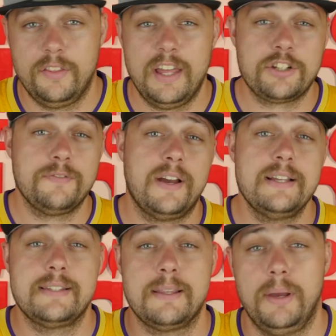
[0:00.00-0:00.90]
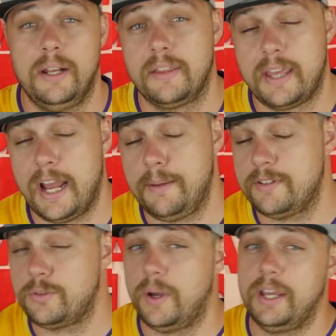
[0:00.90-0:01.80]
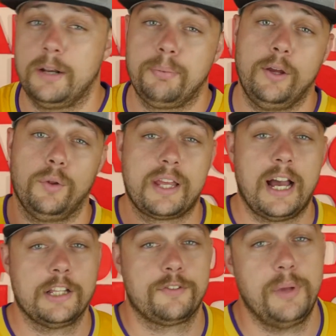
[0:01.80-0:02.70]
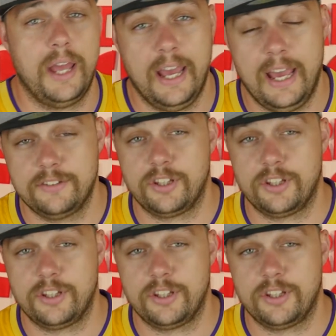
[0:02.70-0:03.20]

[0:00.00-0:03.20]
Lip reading: The action phase is the meat of the game. This is where you're going to play all the cards from your hand.